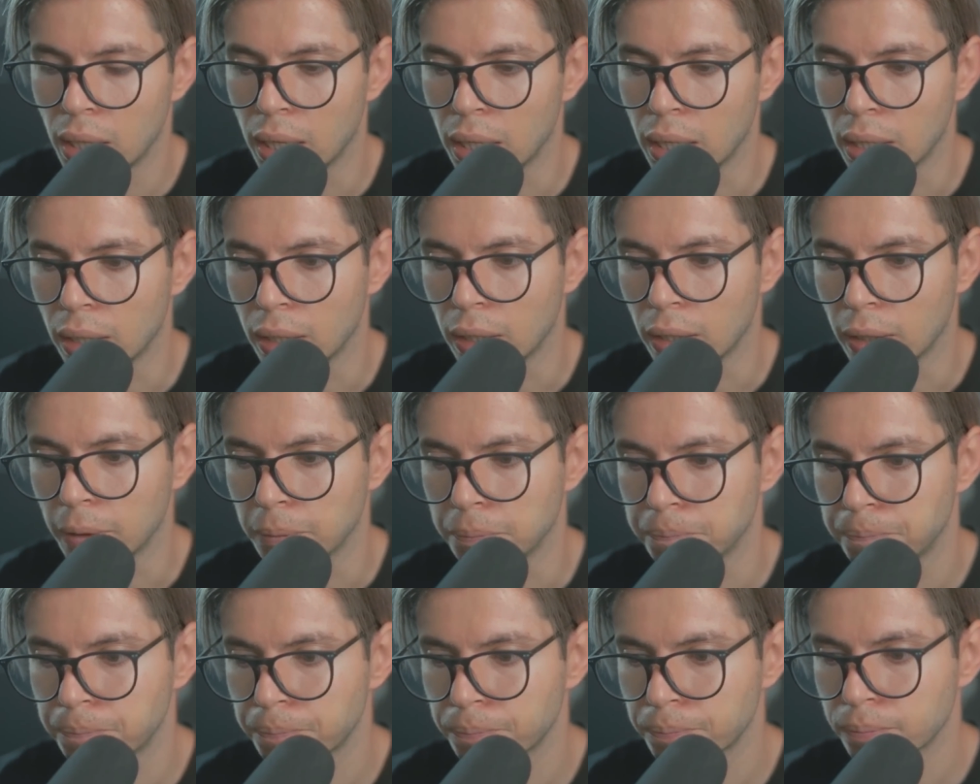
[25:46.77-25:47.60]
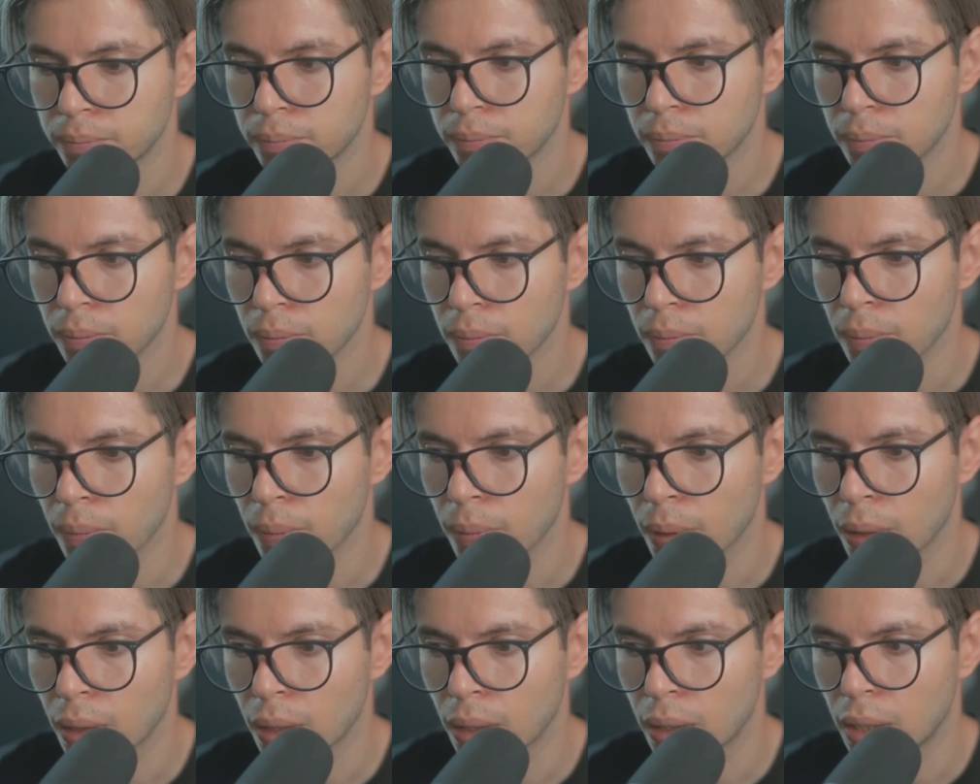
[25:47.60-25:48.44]

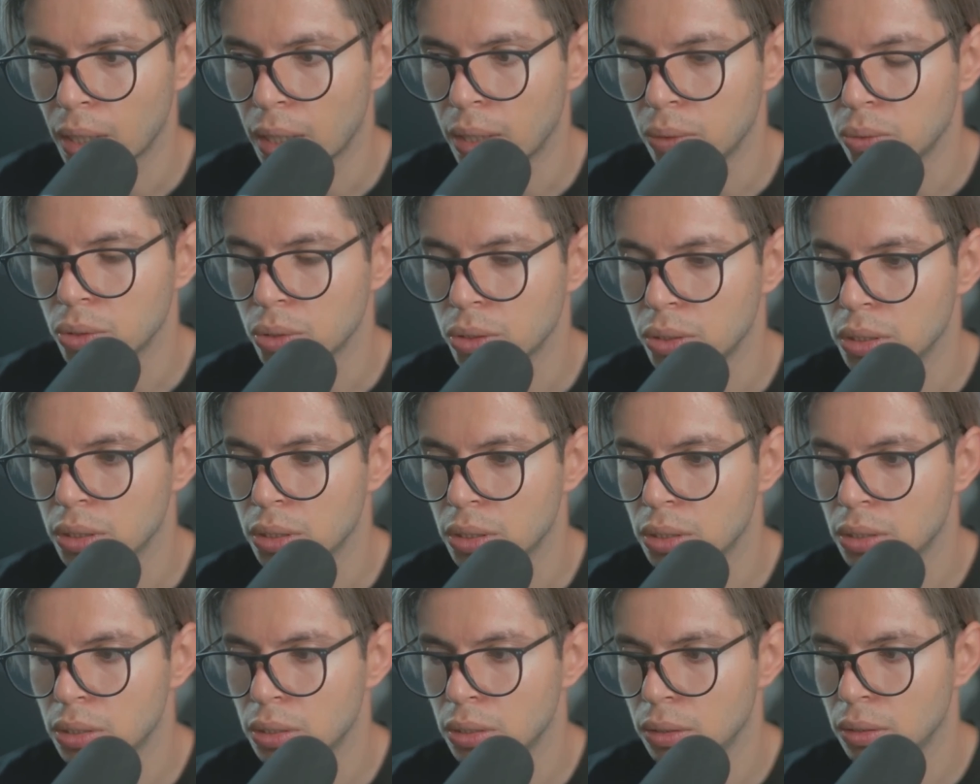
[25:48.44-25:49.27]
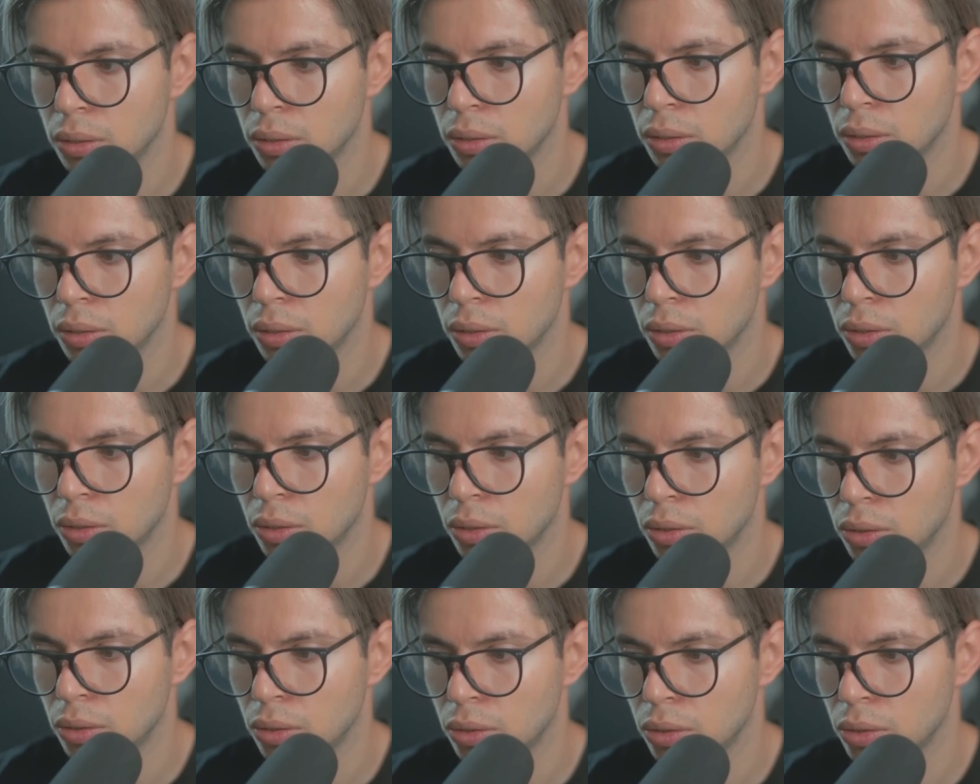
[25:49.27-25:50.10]
It was just
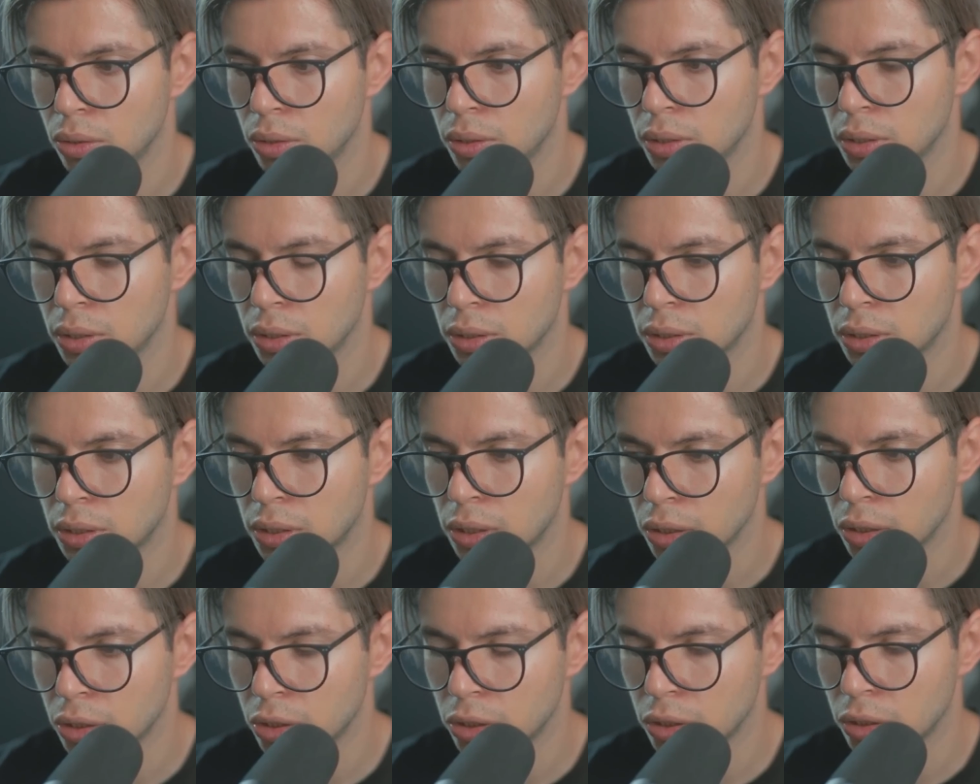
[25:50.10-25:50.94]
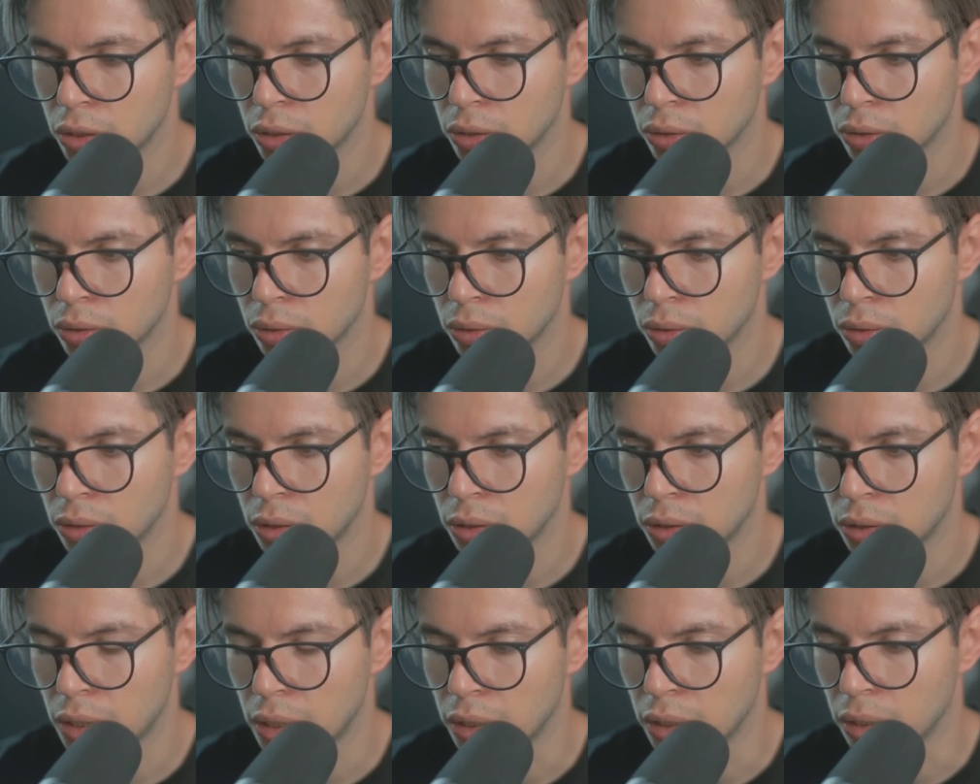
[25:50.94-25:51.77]
such an
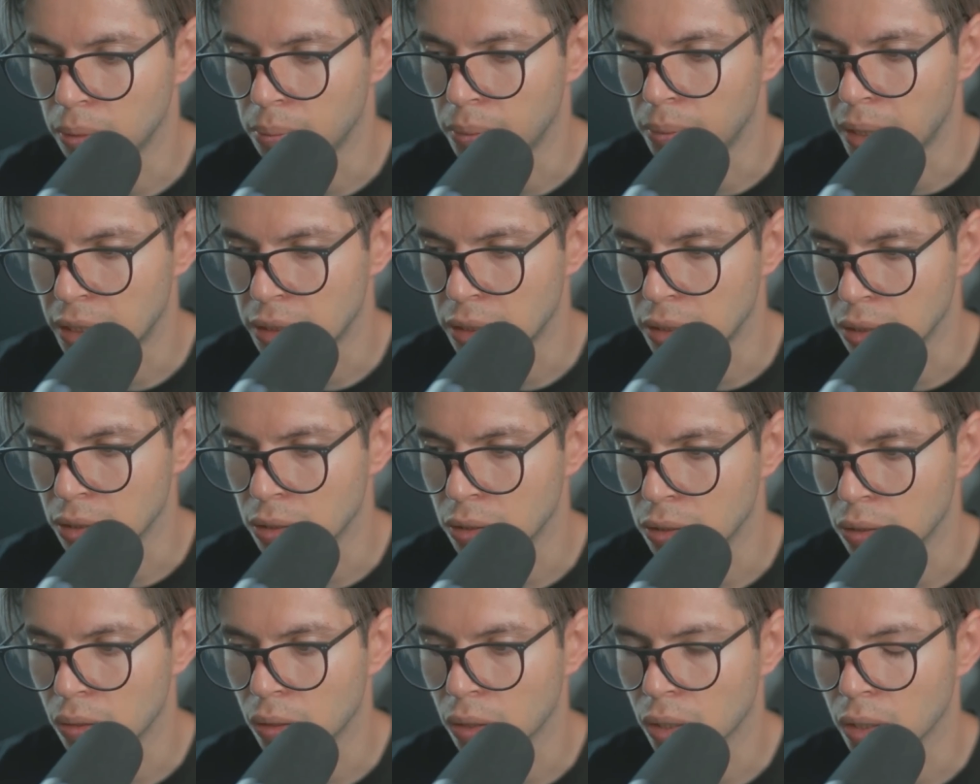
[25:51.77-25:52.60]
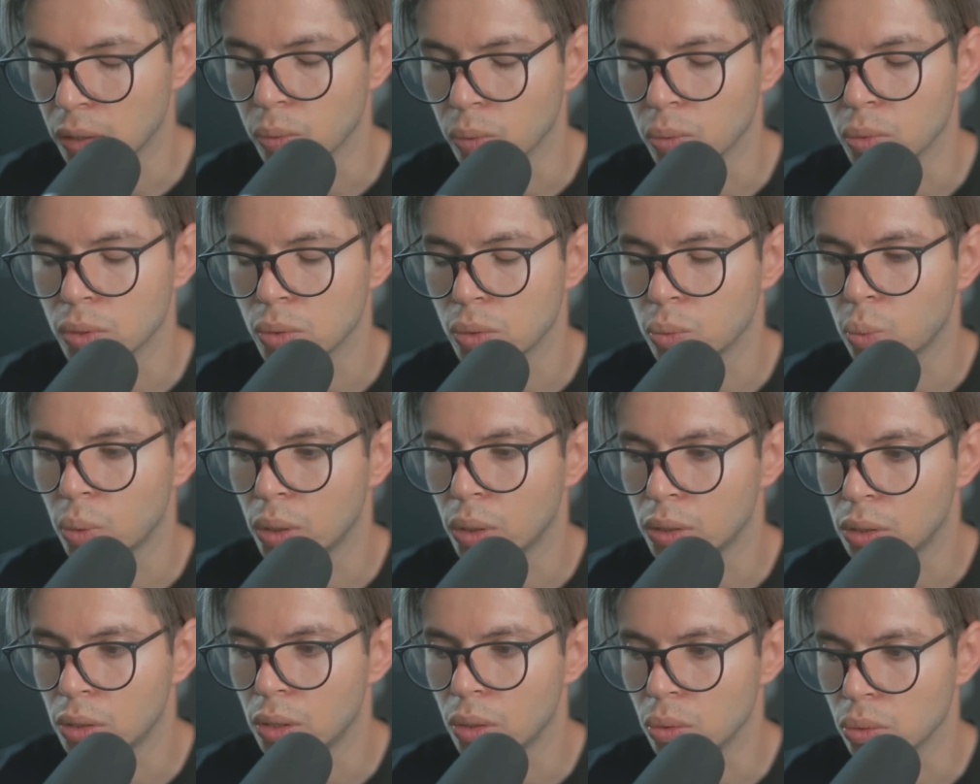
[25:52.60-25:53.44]
amazing song, and it was
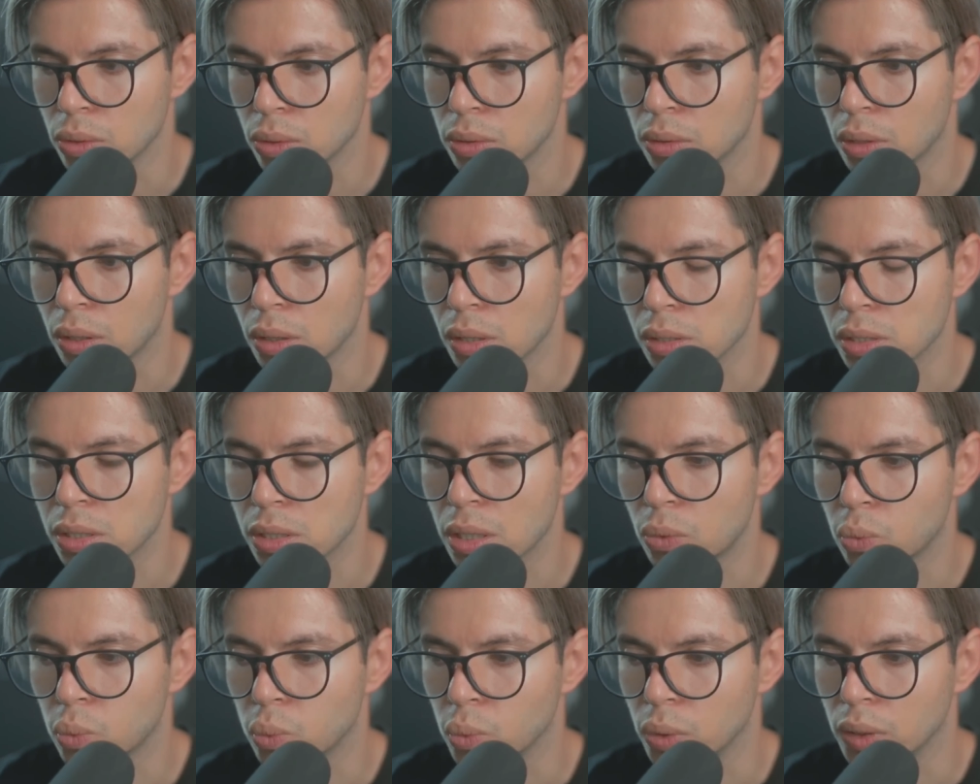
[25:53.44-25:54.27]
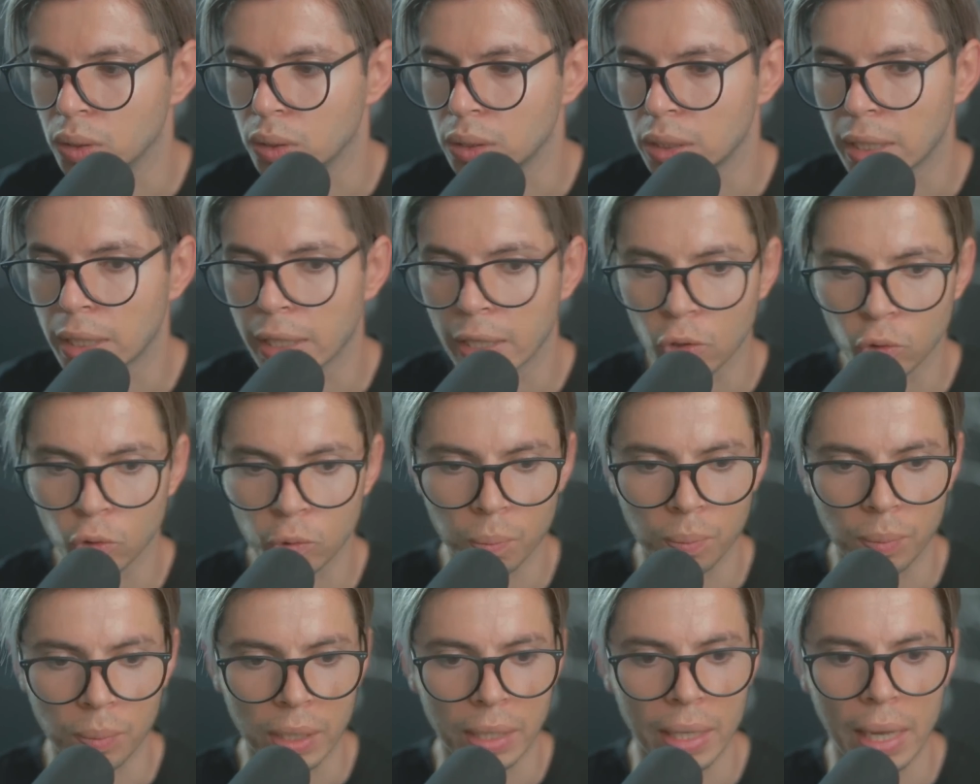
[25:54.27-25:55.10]
one of those songs that really
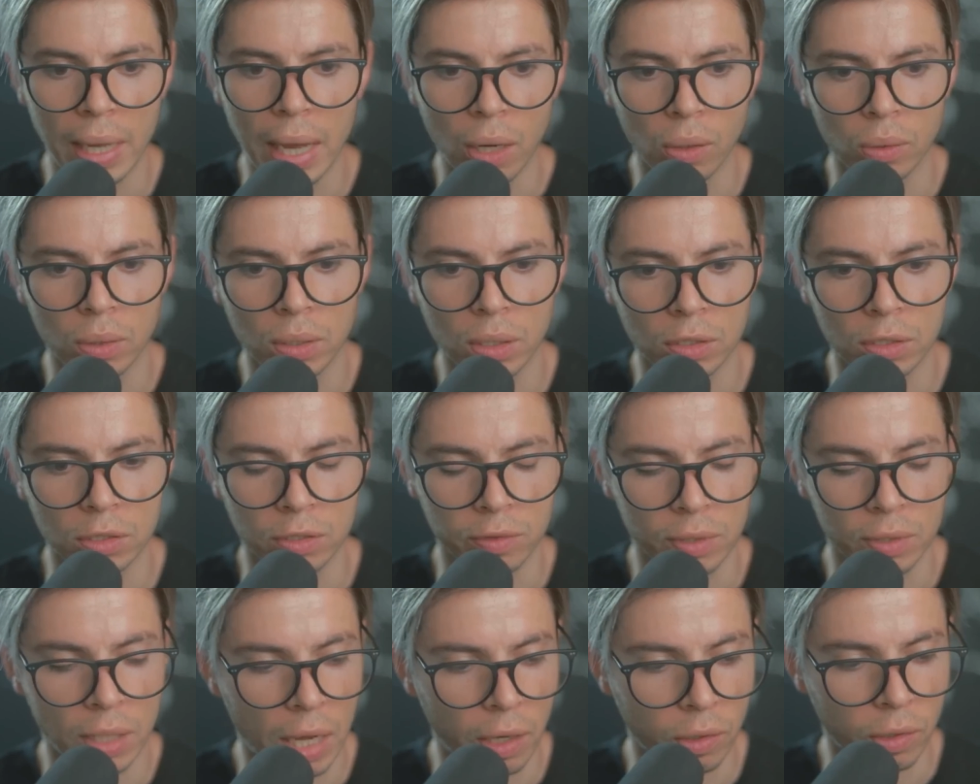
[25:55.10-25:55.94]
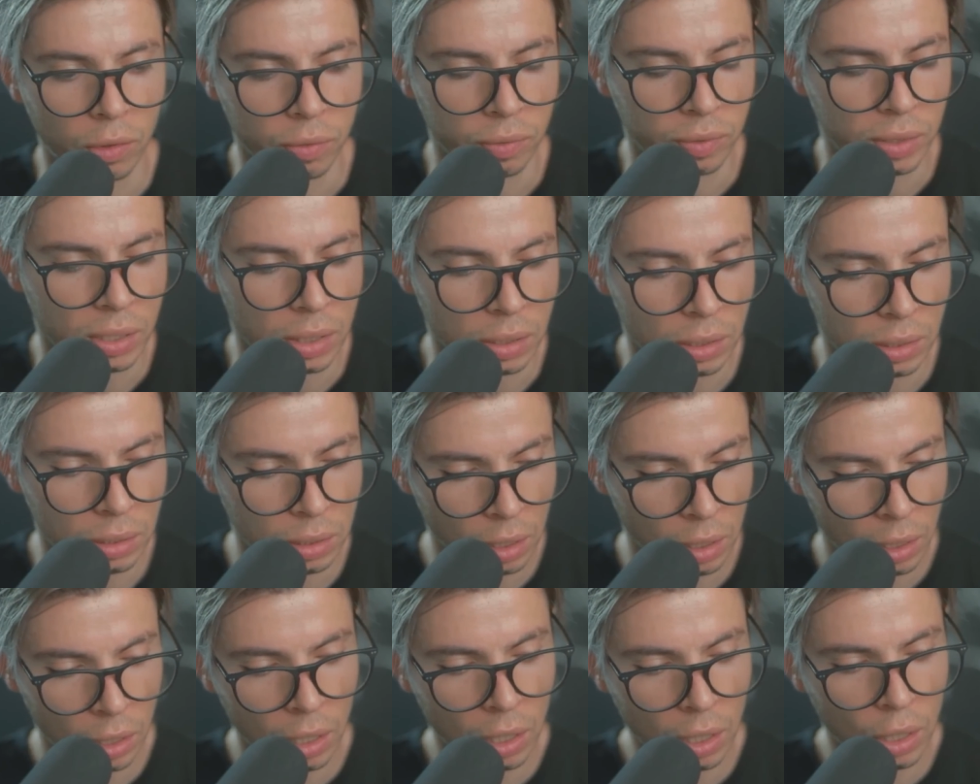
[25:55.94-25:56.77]
helped me out of
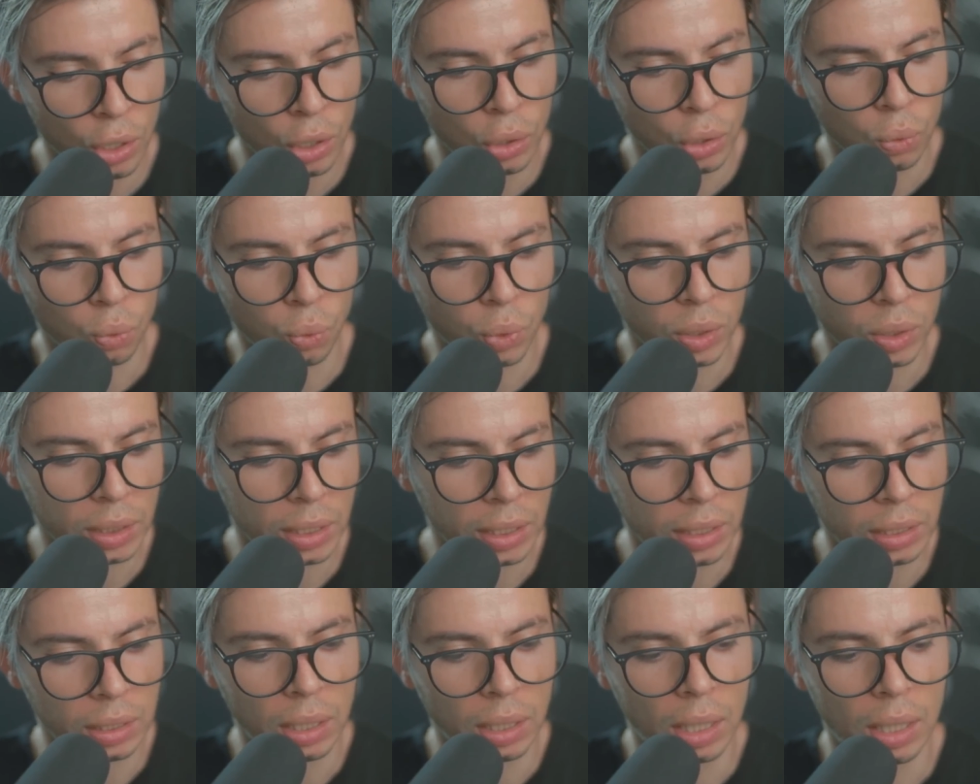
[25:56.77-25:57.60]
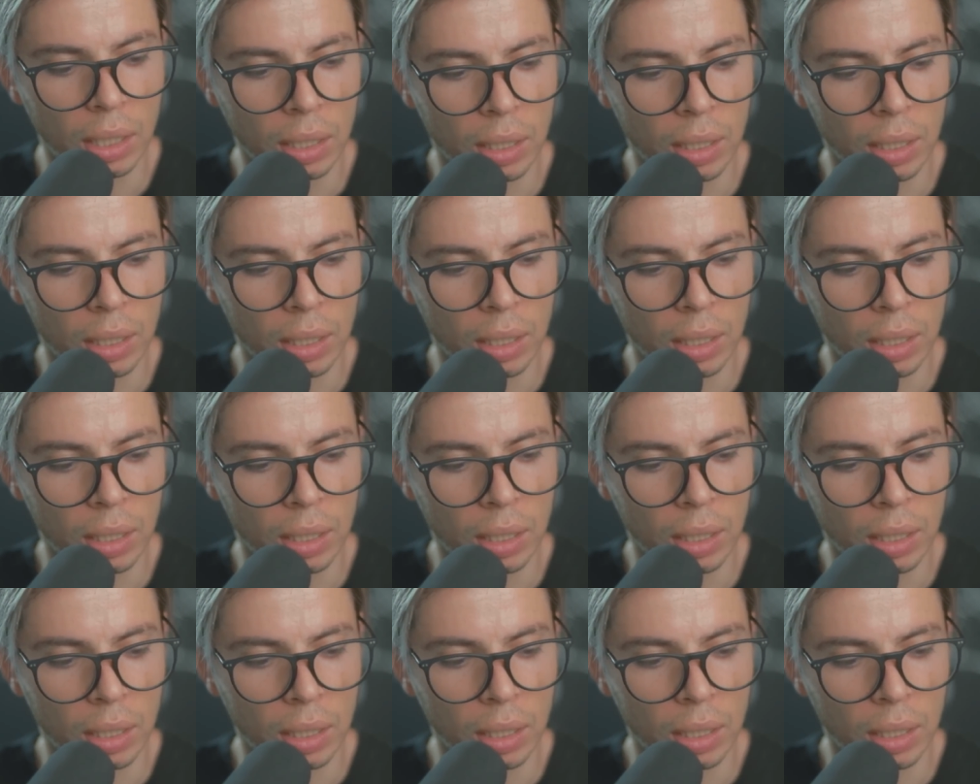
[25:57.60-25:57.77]
this really